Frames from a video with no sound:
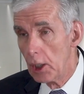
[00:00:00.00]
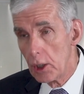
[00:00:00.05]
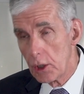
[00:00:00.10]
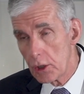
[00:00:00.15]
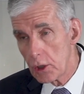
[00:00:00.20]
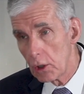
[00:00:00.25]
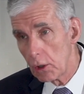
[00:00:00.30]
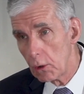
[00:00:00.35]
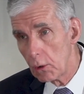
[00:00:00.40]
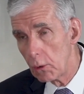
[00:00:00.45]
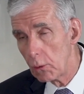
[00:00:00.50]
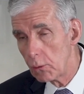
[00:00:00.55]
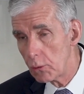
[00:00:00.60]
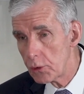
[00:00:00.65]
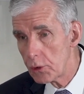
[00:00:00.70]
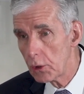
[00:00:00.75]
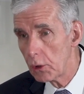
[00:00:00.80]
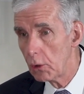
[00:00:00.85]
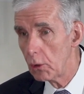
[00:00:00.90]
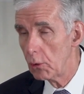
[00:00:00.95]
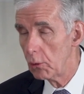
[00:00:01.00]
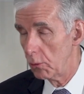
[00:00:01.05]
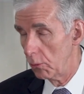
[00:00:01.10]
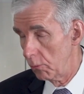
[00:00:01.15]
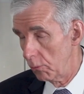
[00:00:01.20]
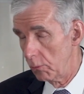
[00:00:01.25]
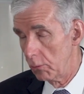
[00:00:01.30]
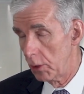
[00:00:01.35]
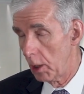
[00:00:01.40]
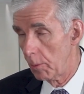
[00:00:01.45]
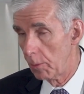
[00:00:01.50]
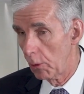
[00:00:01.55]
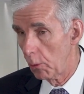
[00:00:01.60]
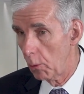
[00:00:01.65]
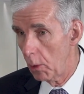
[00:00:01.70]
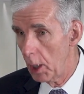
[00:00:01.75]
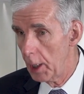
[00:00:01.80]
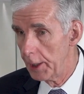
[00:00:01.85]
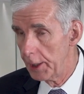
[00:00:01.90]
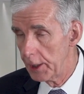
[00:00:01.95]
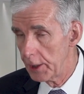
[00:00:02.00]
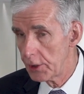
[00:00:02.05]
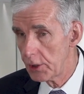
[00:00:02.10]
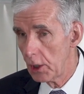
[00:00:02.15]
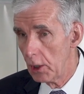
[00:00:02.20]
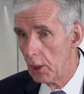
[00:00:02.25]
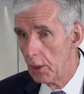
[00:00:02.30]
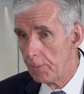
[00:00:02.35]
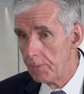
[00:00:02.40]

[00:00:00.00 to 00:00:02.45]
So number one is,